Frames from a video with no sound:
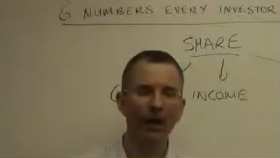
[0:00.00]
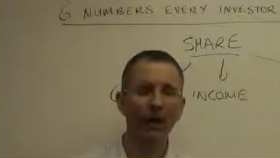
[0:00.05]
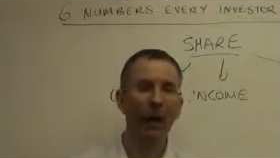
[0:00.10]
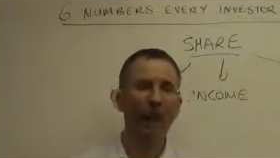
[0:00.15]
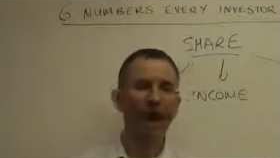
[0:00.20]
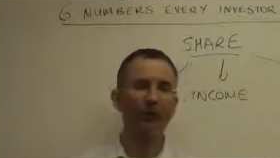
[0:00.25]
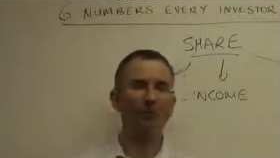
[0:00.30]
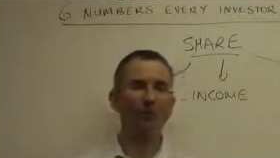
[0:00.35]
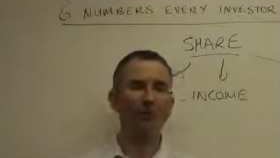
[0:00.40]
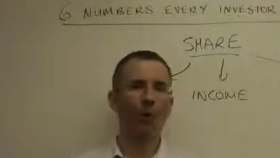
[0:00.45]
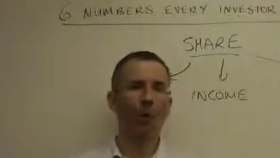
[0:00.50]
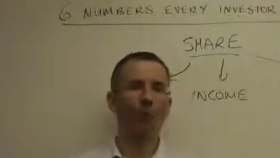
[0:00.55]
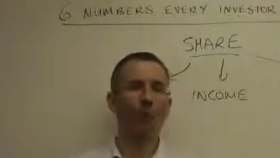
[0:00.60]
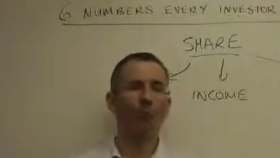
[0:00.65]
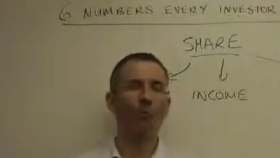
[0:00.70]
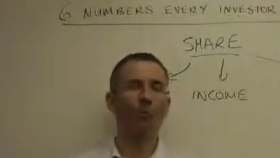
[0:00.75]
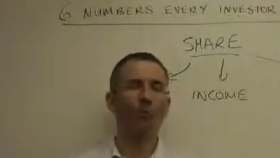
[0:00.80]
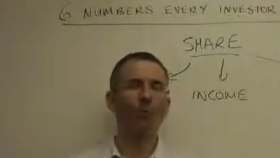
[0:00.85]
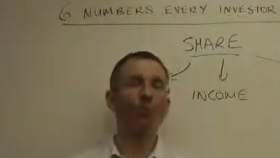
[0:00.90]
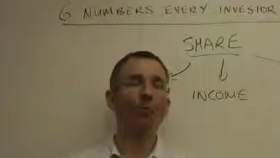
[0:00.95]
And more
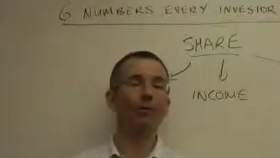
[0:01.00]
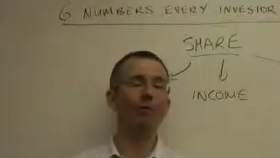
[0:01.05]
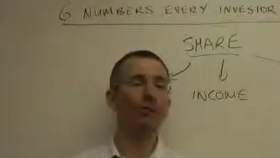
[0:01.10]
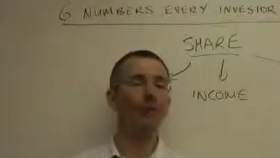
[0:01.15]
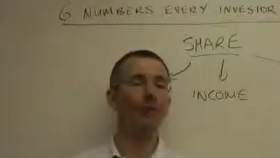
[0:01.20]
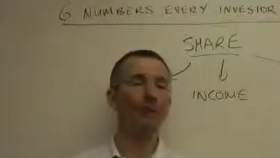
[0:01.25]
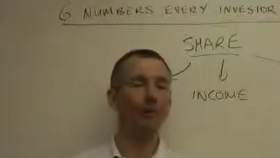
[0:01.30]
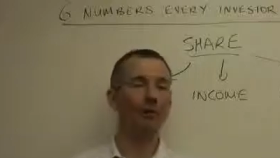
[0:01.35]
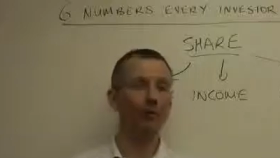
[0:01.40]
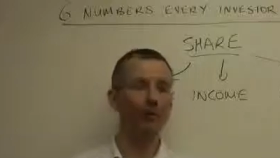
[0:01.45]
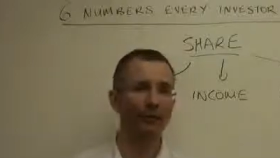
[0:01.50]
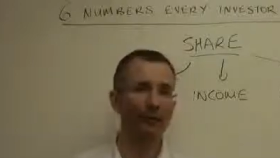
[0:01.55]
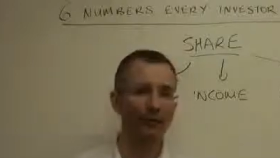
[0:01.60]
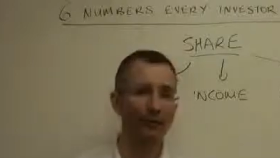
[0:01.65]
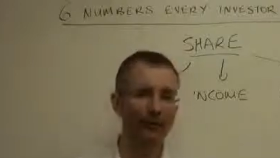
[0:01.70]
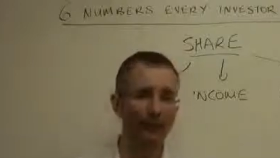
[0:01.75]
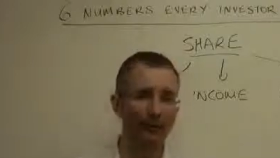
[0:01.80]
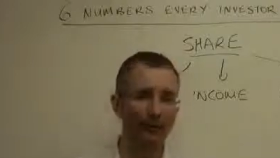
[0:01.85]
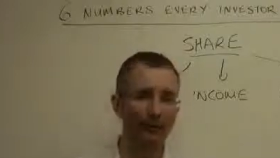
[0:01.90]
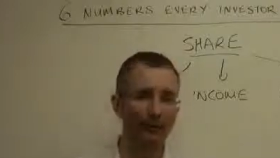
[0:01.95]
people should make use of
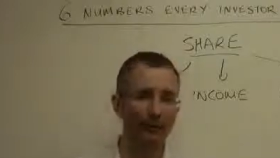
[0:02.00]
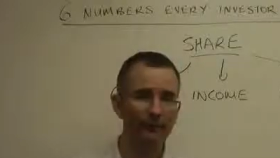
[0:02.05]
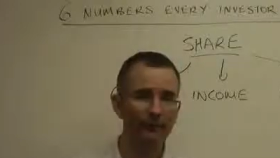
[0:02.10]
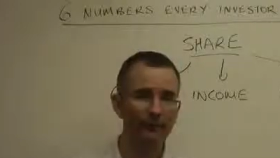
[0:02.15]
that.